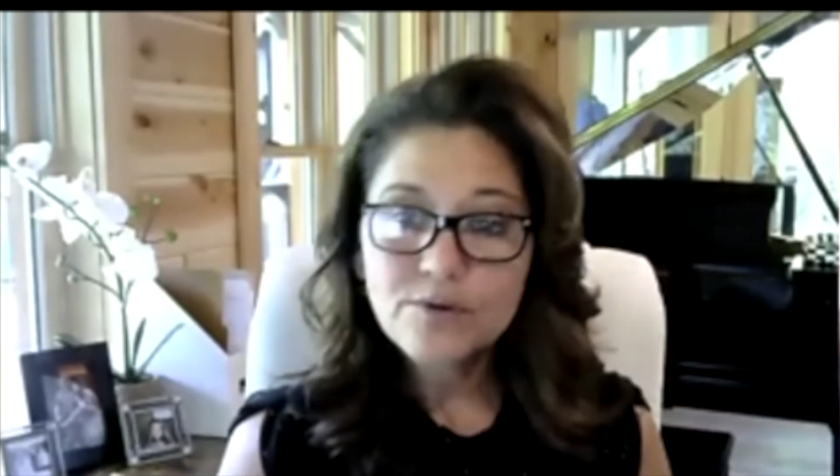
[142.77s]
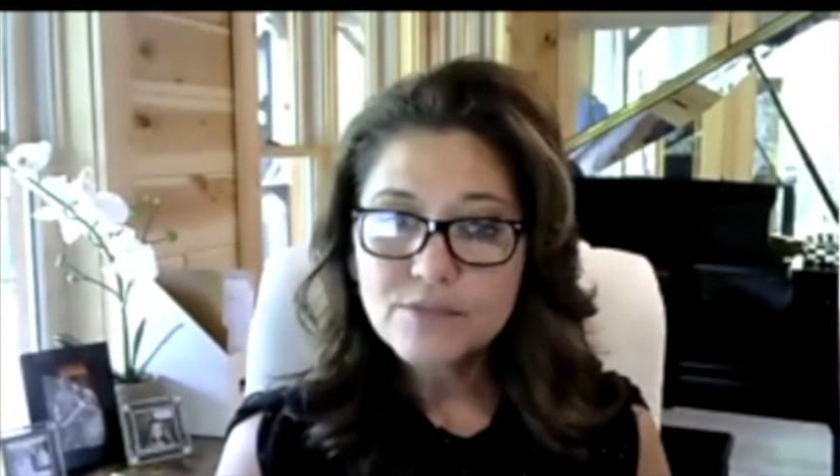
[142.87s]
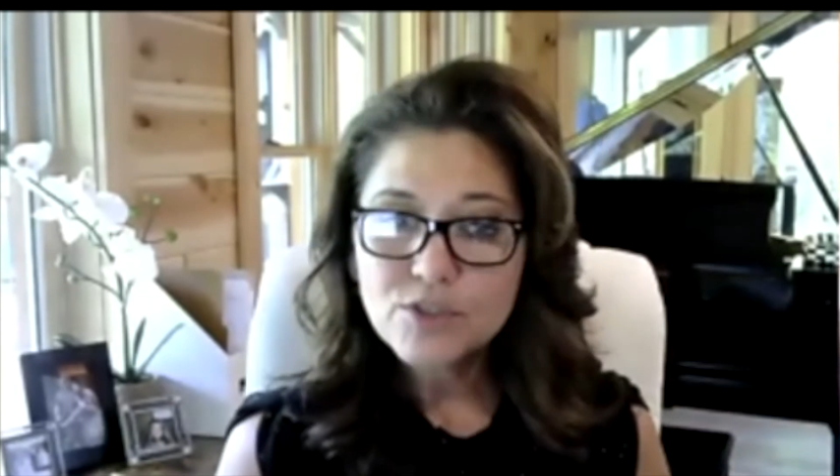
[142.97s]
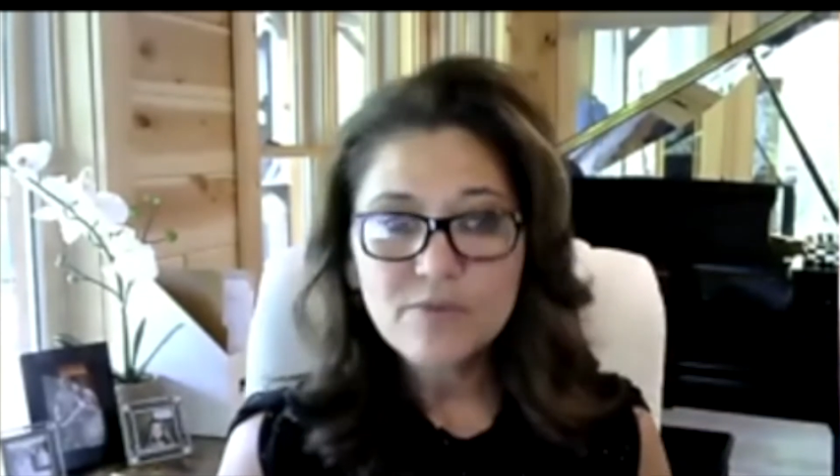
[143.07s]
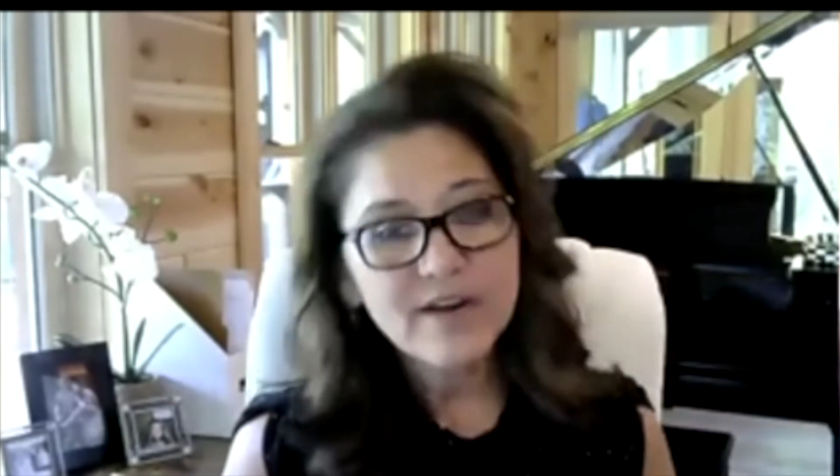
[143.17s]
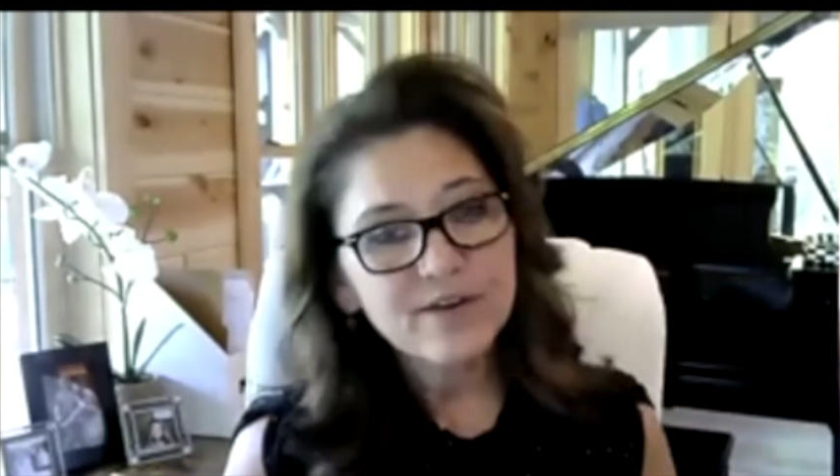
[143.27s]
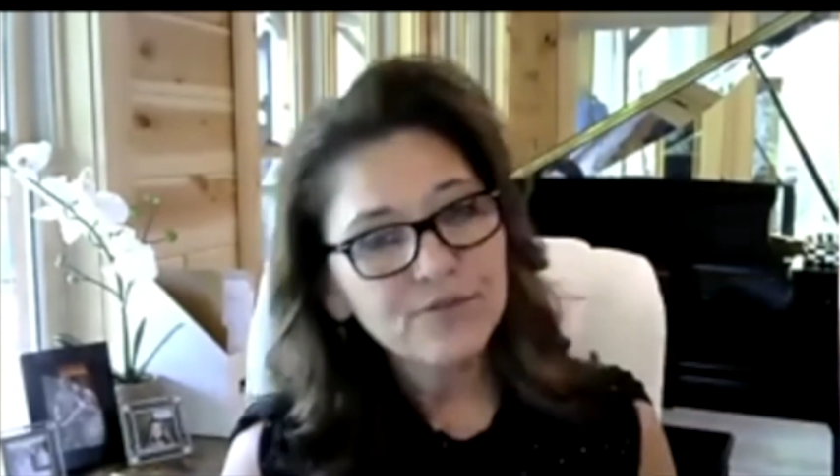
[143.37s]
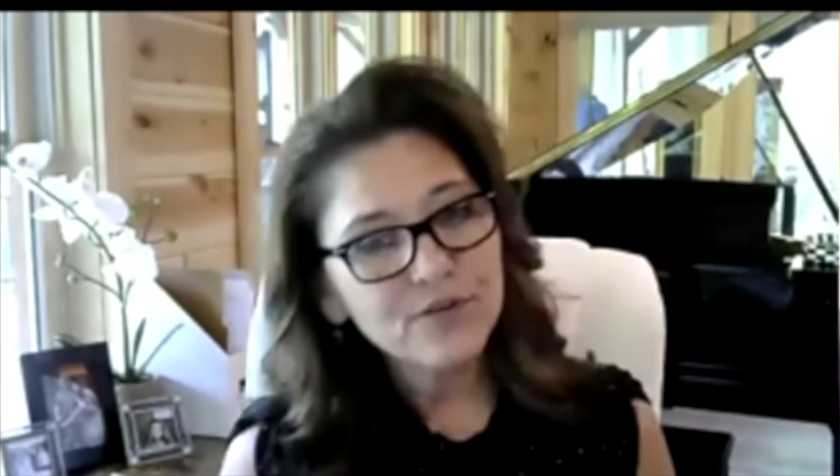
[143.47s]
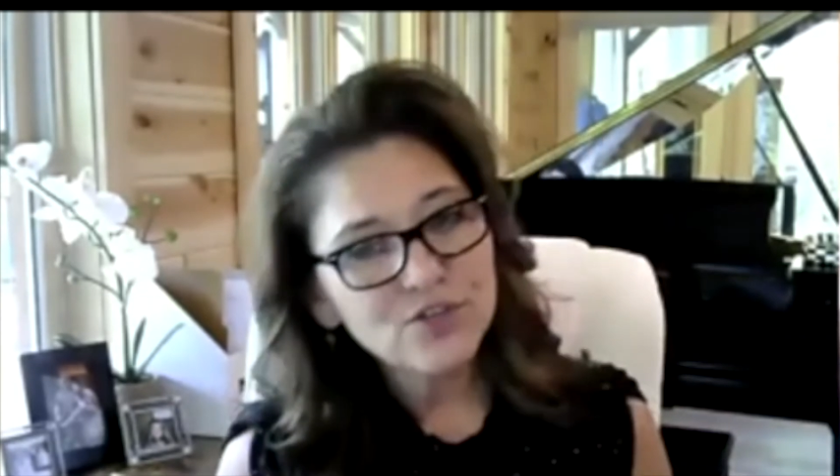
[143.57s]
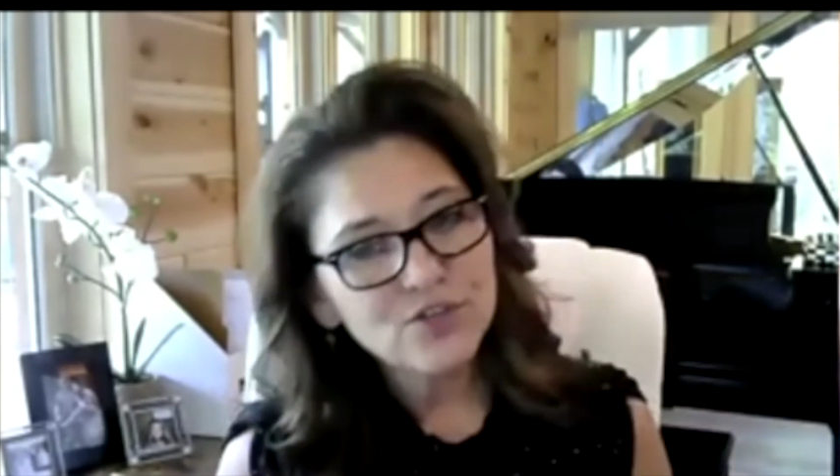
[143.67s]
to provide free
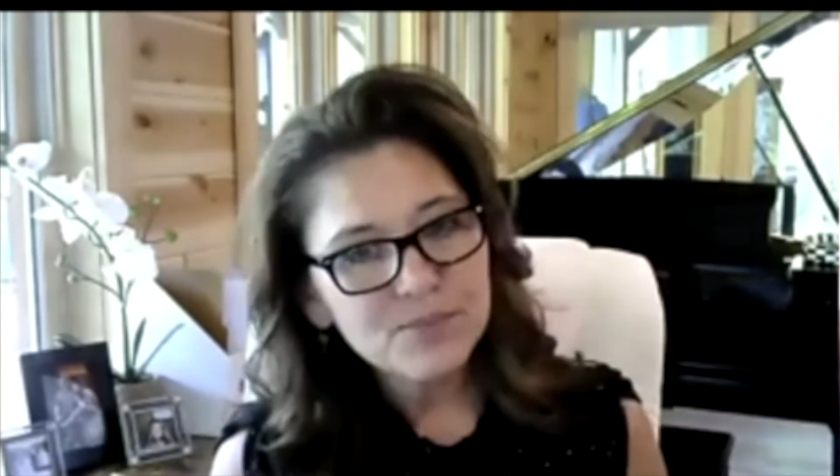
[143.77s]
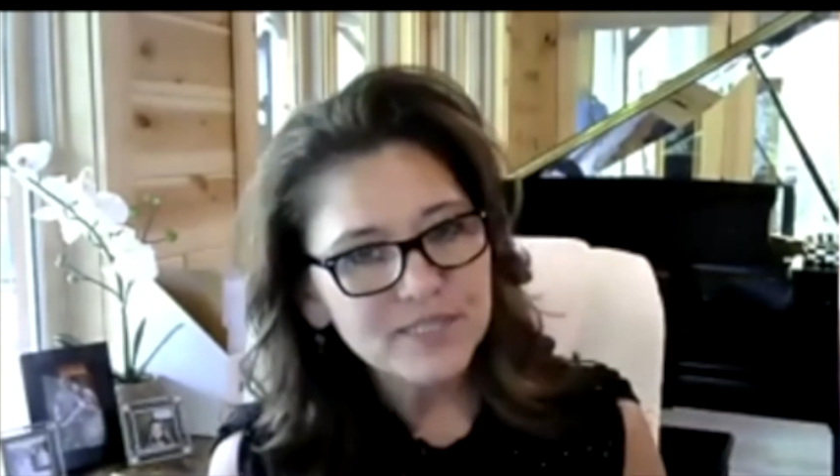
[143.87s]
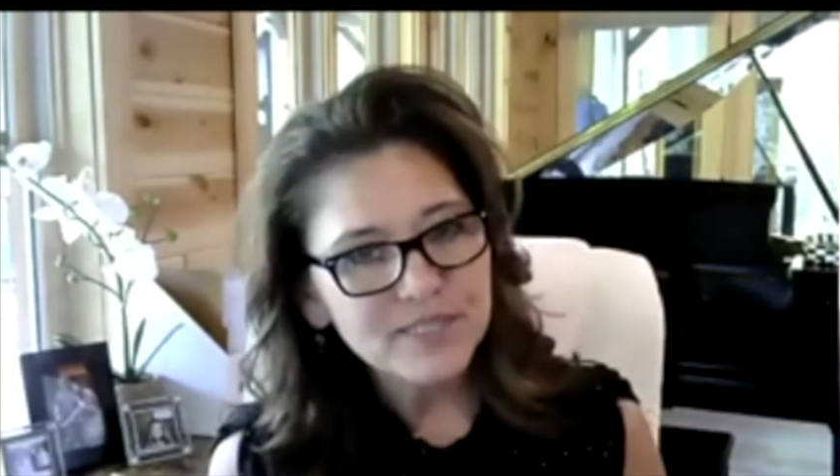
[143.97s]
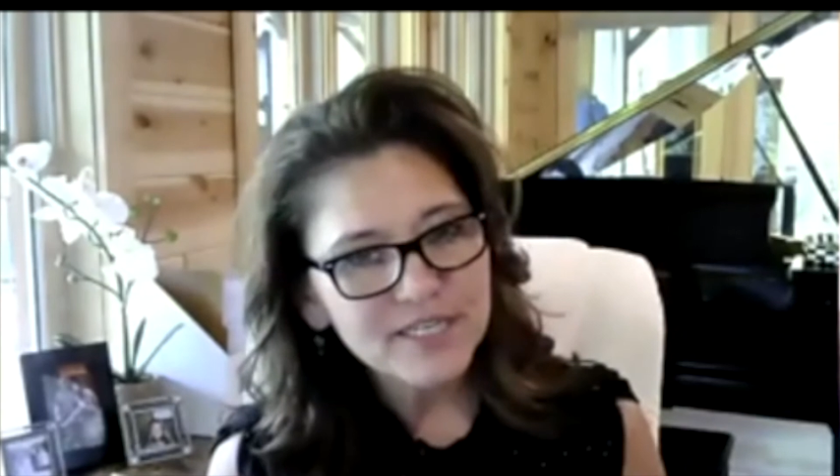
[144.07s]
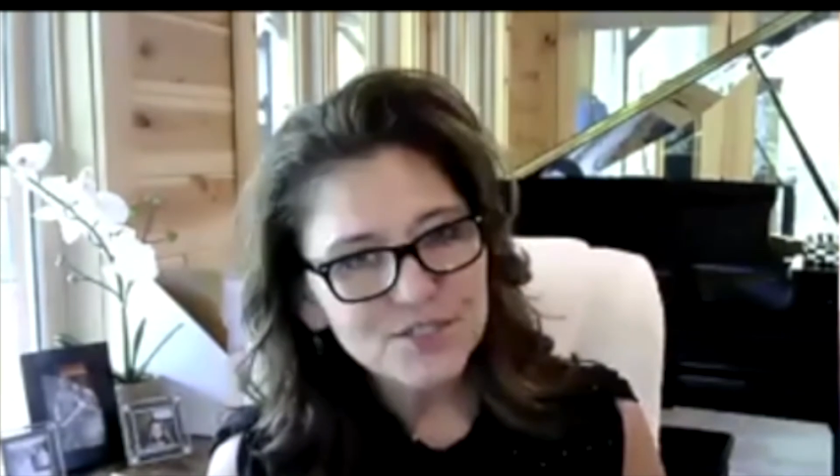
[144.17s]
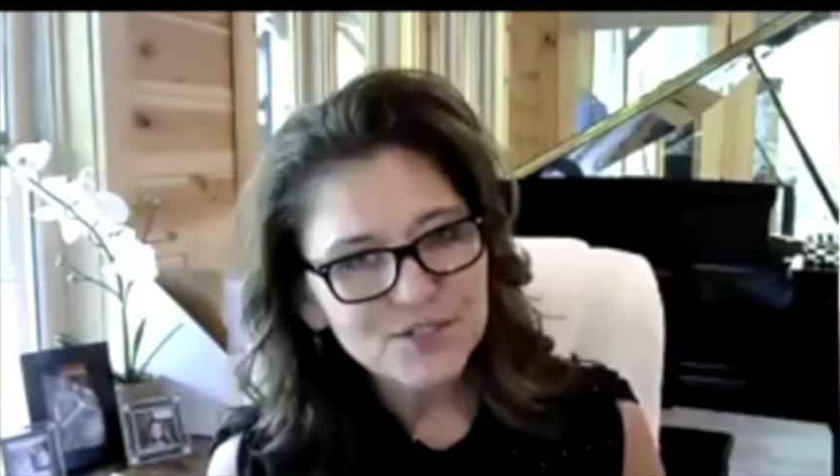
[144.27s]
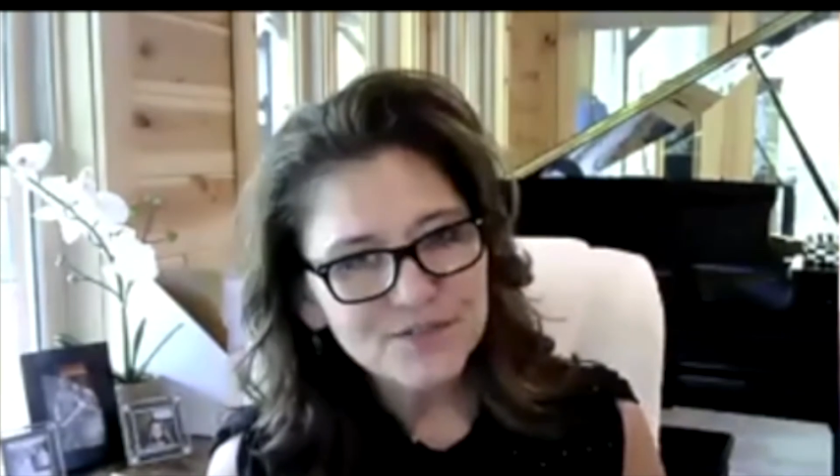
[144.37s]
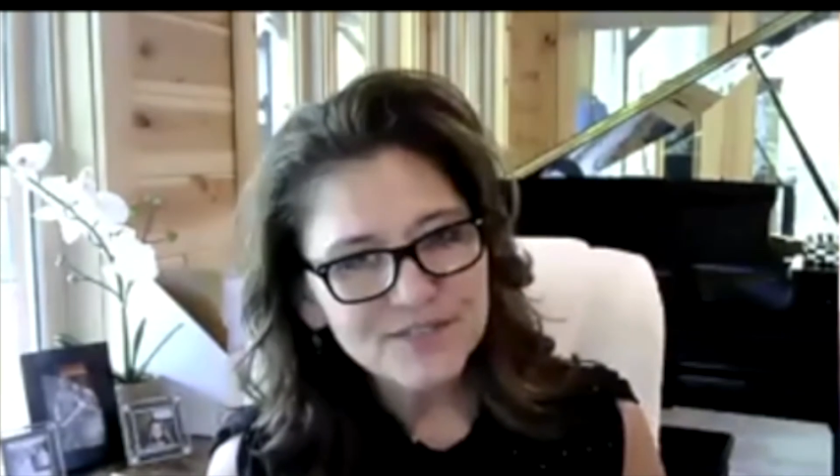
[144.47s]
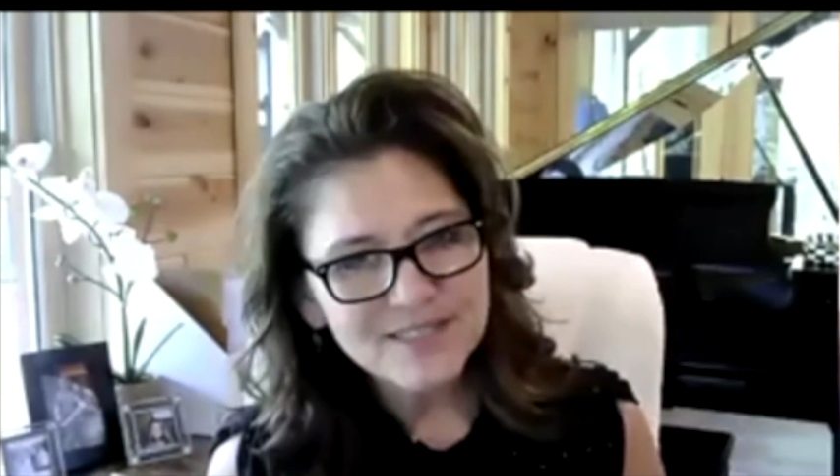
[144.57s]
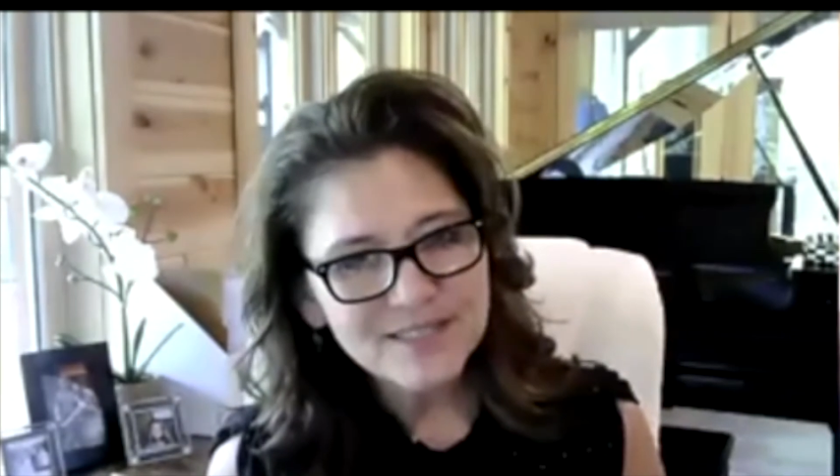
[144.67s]
transportation
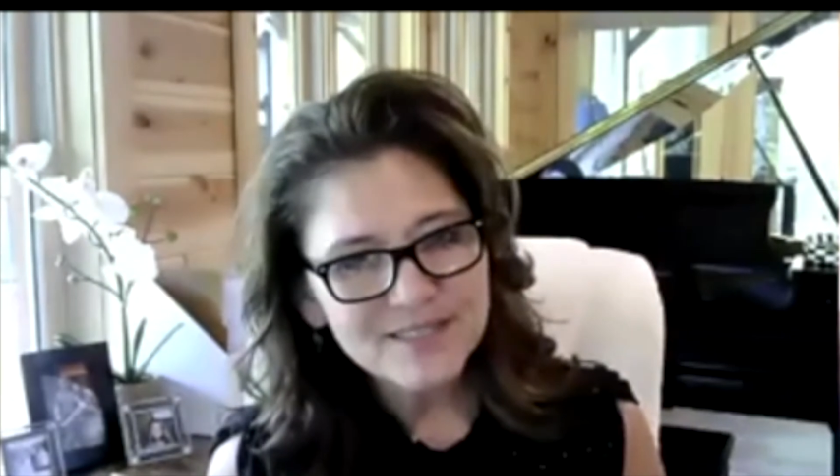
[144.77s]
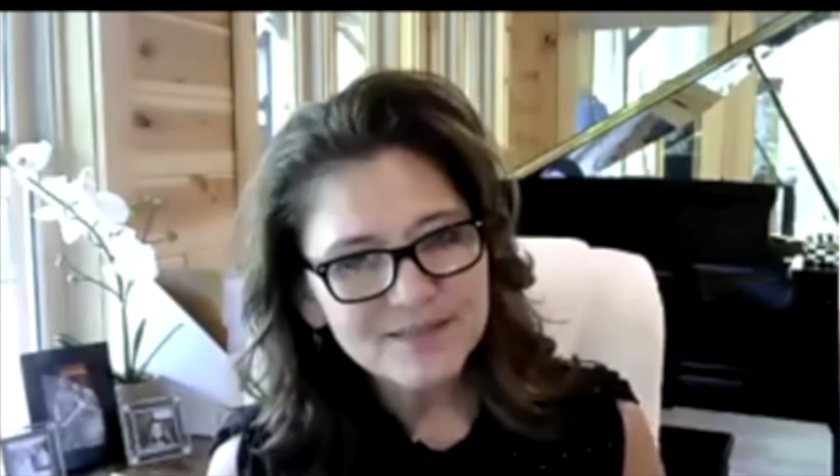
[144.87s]
services.